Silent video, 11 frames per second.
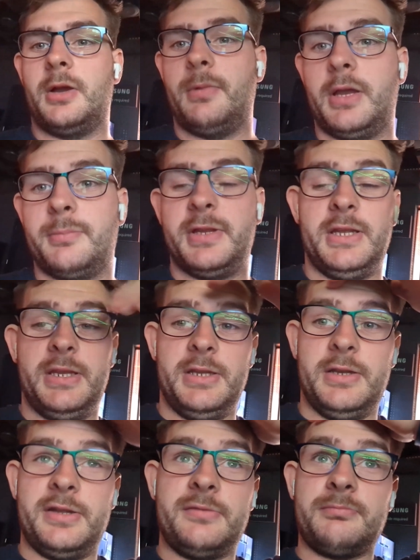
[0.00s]
I might be
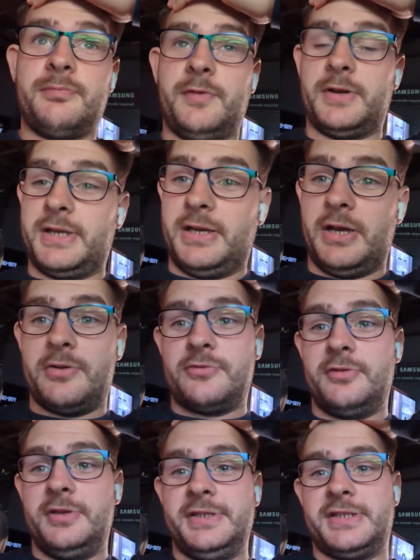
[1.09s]
needing a fucking
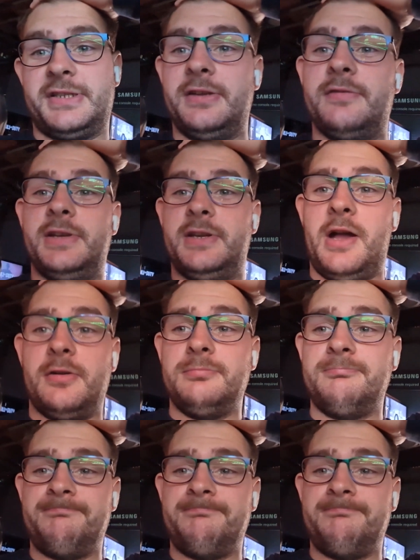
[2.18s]
100 inch TV now.